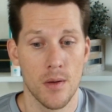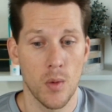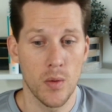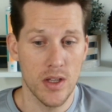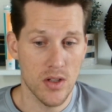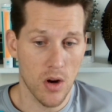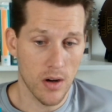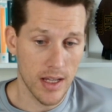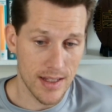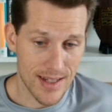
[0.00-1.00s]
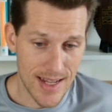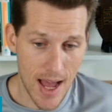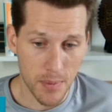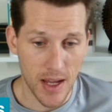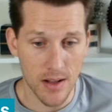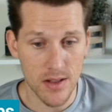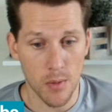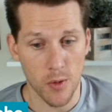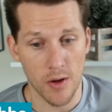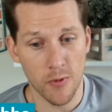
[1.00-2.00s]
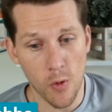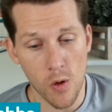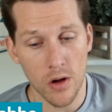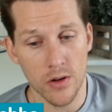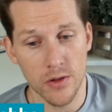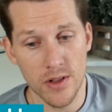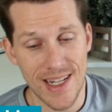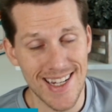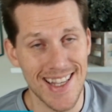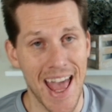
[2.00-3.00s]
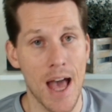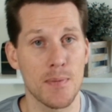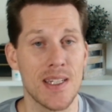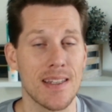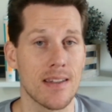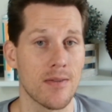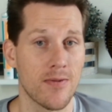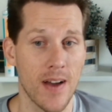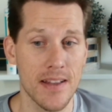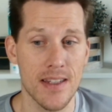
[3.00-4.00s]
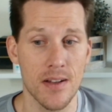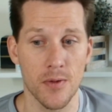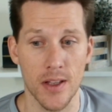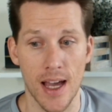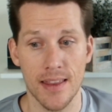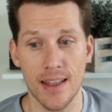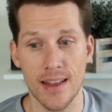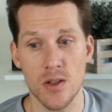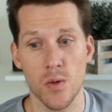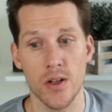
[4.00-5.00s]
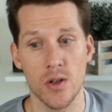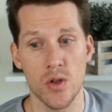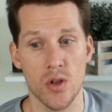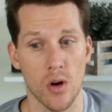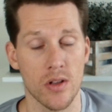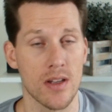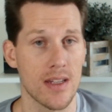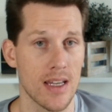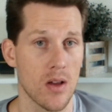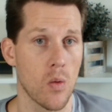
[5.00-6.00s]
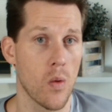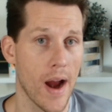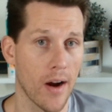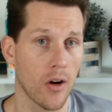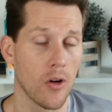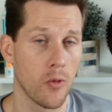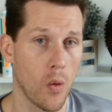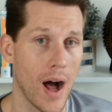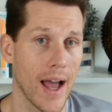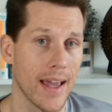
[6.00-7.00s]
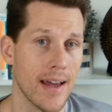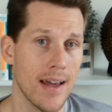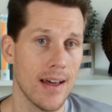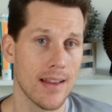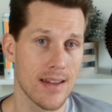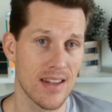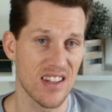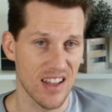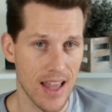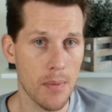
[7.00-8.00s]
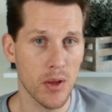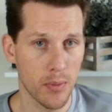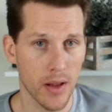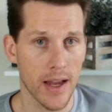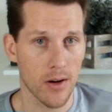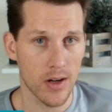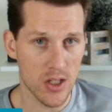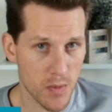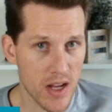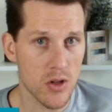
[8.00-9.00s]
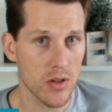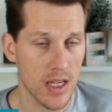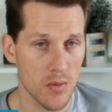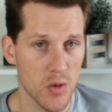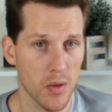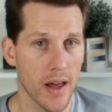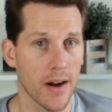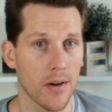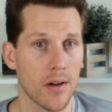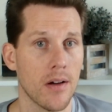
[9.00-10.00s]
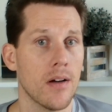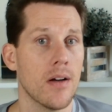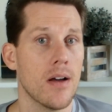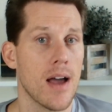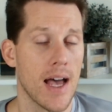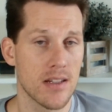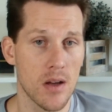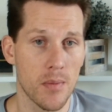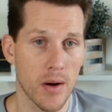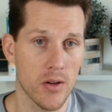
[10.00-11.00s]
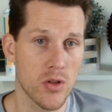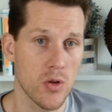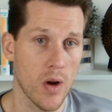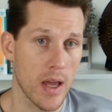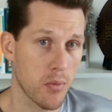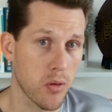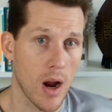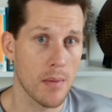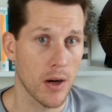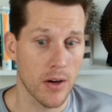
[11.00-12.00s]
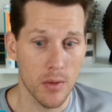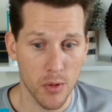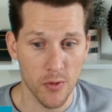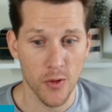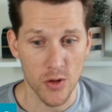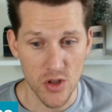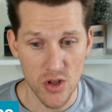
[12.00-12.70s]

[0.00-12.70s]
But when you start getting snap counts up around 400 snaps defensively, I think that's where you start to see the wear of why this is a depth player and a special teams player as compared to a primary and preferred